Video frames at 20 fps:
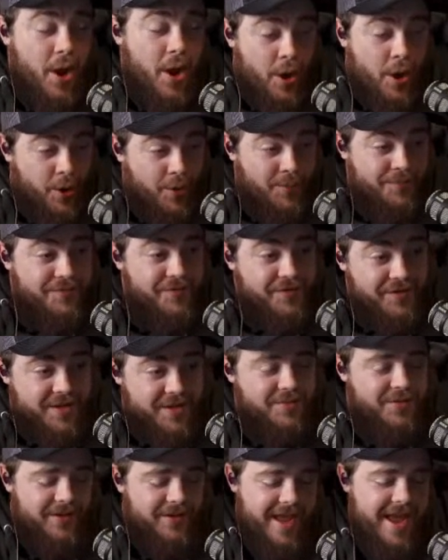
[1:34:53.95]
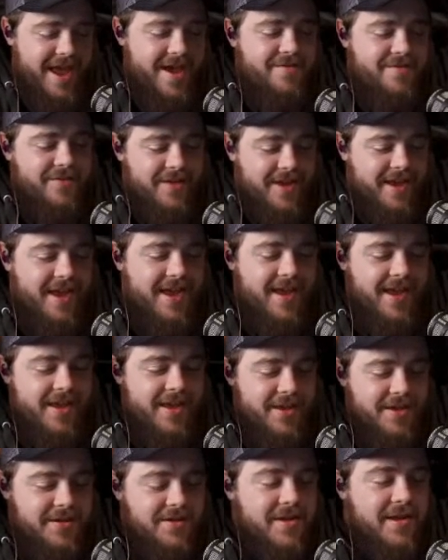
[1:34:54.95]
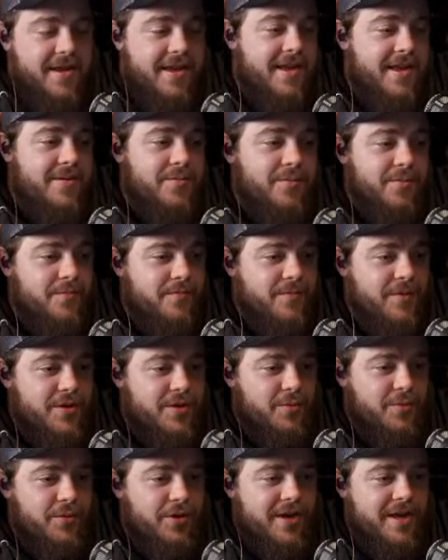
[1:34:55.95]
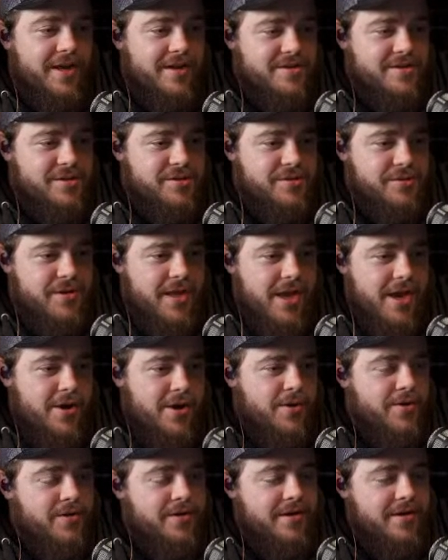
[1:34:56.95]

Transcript: we'll have a little workout studio,